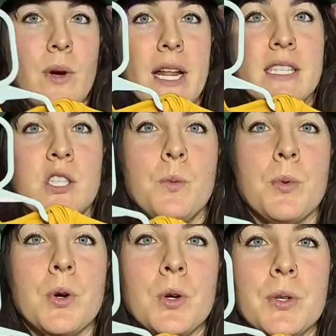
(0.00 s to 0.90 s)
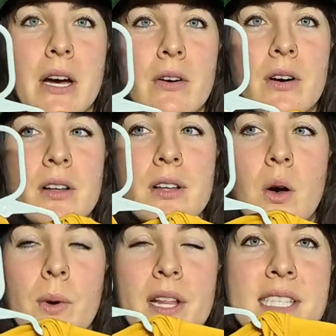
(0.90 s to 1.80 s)
when it's super cold out.
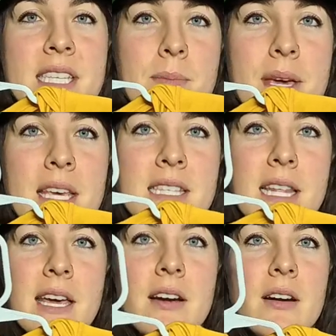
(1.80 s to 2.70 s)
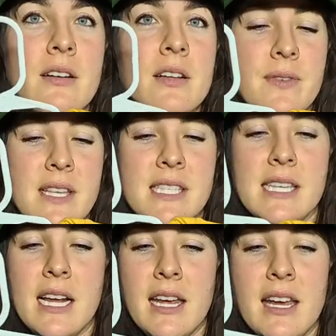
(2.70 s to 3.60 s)
I'll wear this as a base layer. If it's
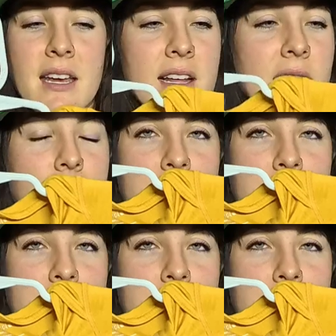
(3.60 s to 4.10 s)
sunny, I've